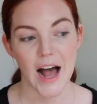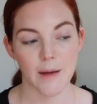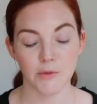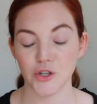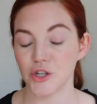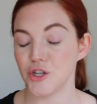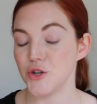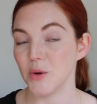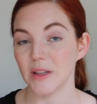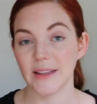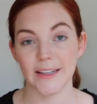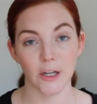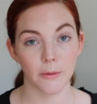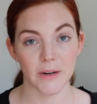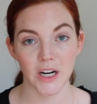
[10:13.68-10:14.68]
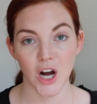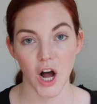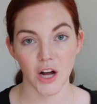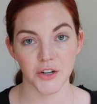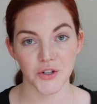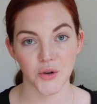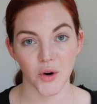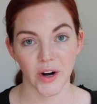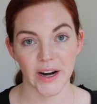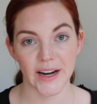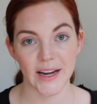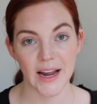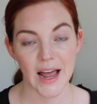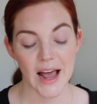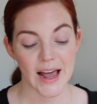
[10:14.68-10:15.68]
I'm just gonna do a little bit of
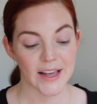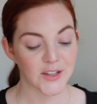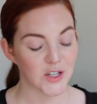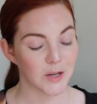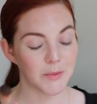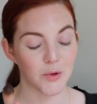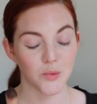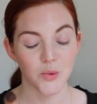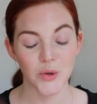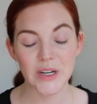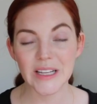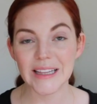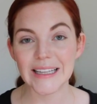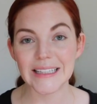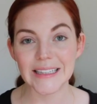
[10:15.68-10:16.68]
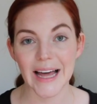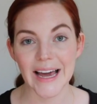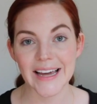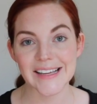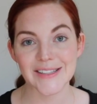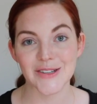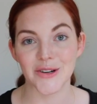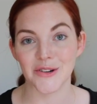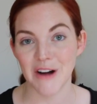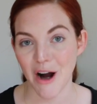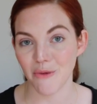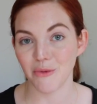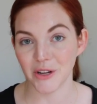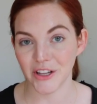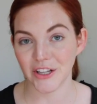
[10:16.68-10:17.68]
contouring. It's gonna be really light, so you're
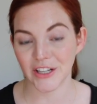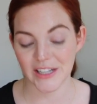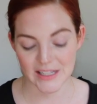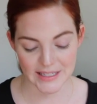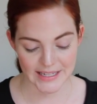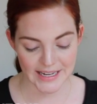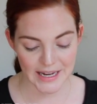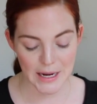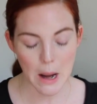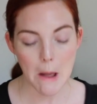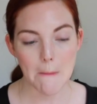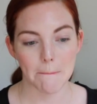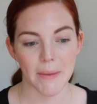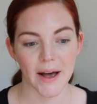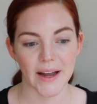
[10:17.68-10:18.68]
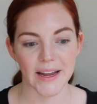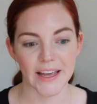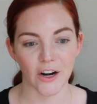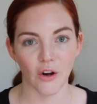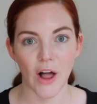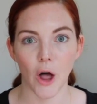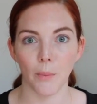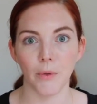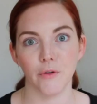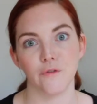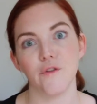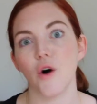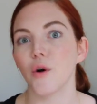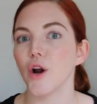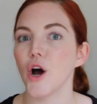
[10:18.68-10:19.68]
not really gonna see it, but it'll help in
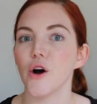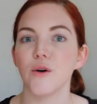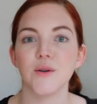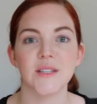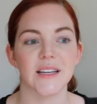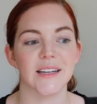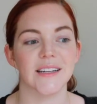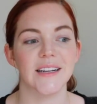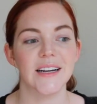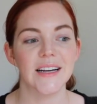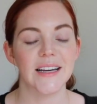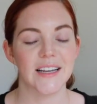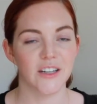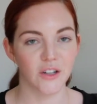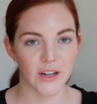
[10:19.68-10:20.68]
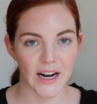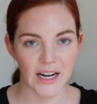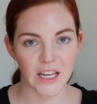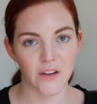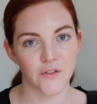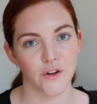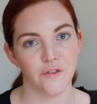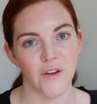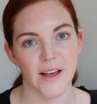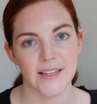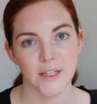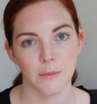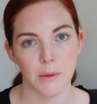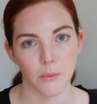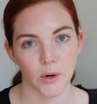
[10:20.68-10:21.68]
photos and it'll kind of give your
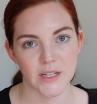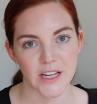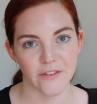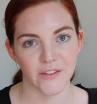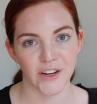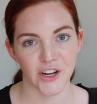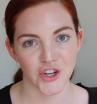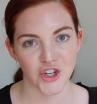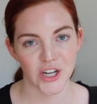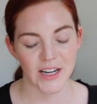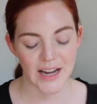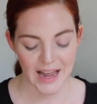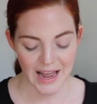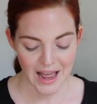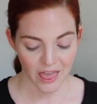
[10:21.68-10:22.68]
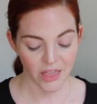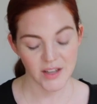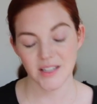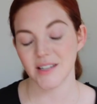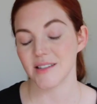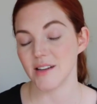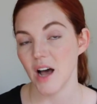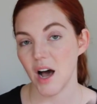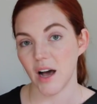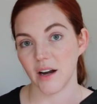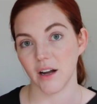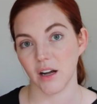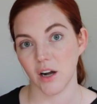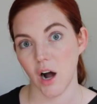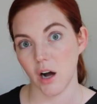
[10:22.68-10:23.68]
face a little bit more definition. This is
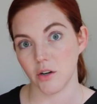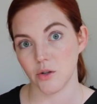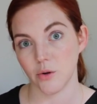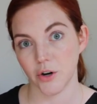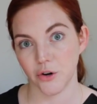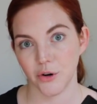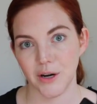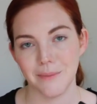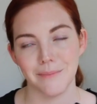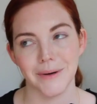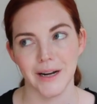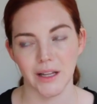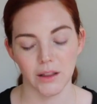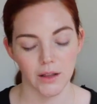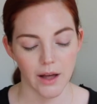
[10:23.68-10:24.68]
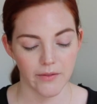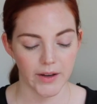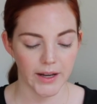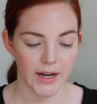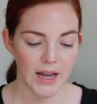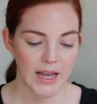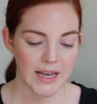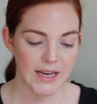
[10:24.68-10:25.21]
not a contour cream, but I love it.